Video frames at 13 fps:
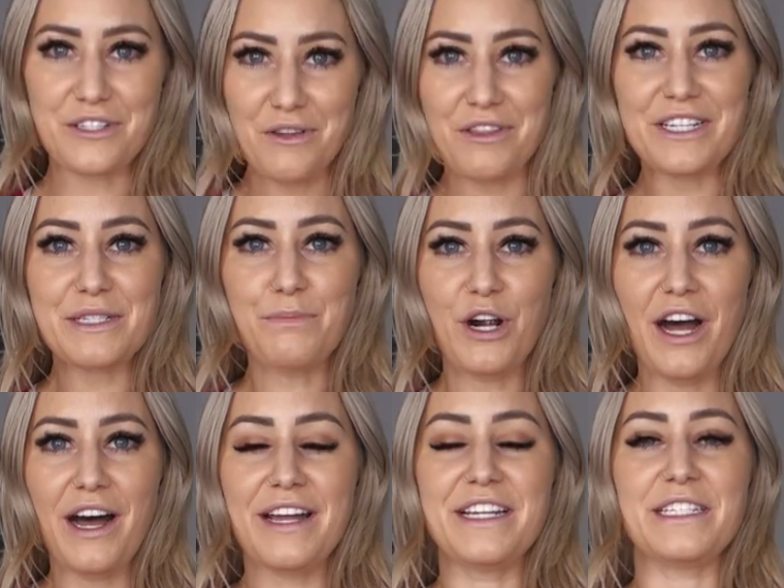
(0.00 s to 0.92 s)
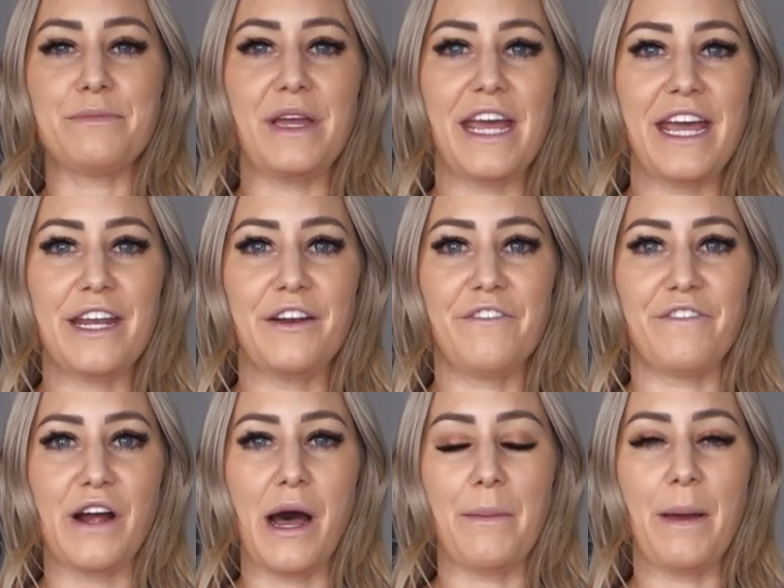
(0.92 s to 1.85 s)
So this bra is made
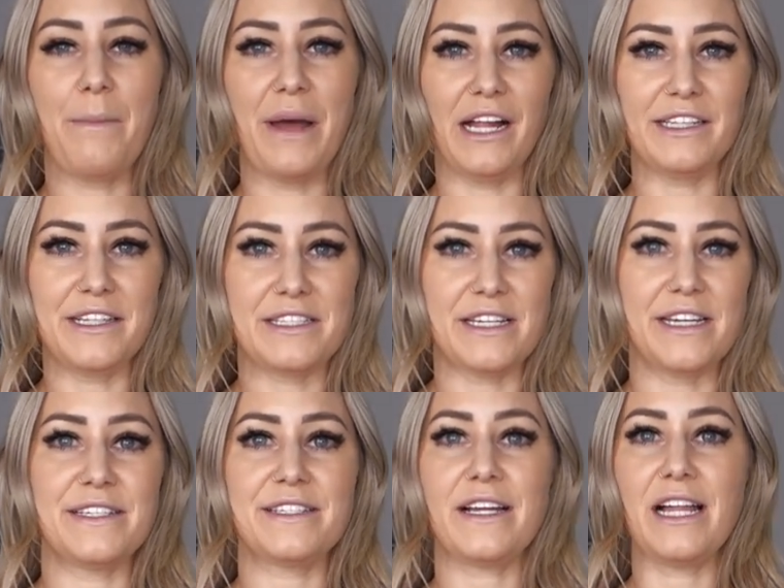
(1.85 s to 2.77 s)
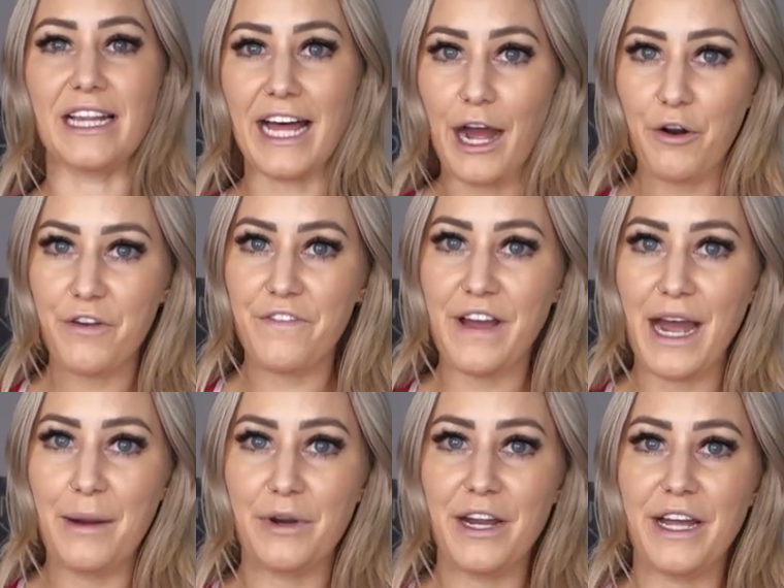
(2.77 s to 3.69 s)
from Balance's cloud
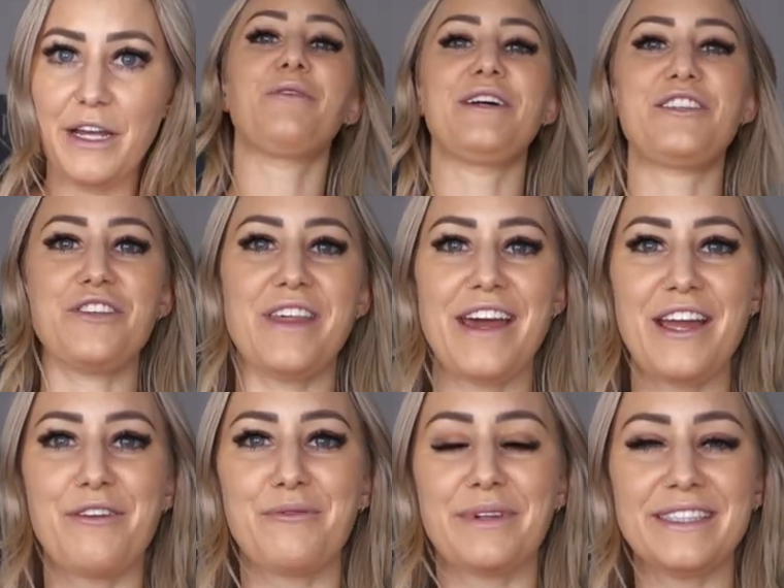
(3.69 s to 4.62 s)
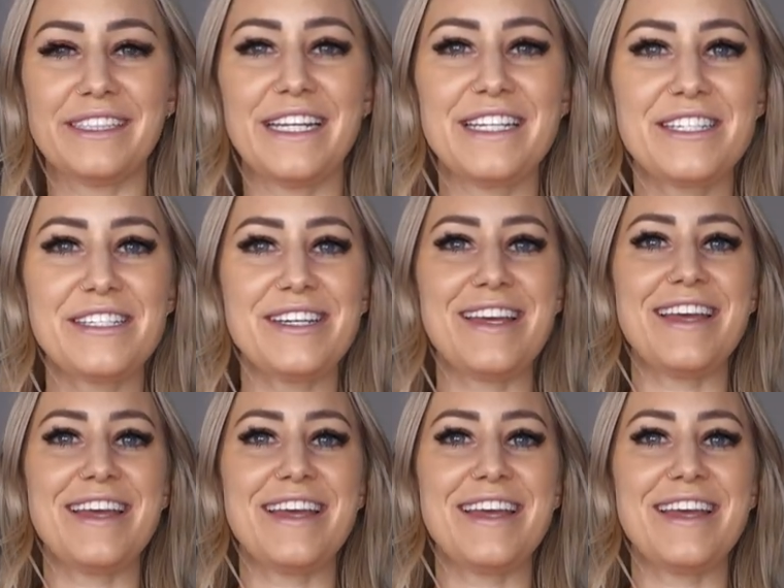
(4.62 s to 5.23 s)
fabric, which they released